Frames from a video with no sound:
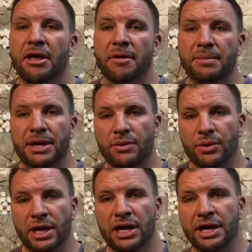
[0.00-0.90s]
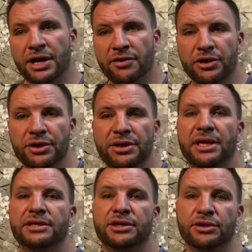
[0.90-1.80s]
But another good thing
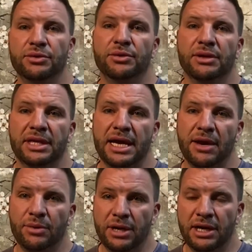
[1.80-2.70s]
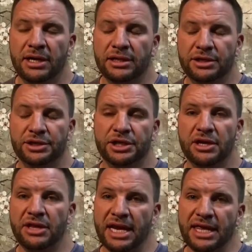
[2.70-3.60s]
to do that to share
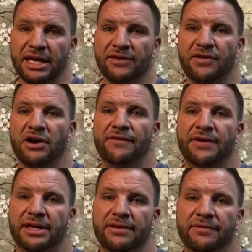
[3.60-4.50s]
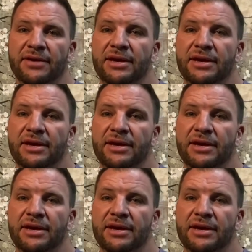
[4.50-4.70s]
that I think is very effective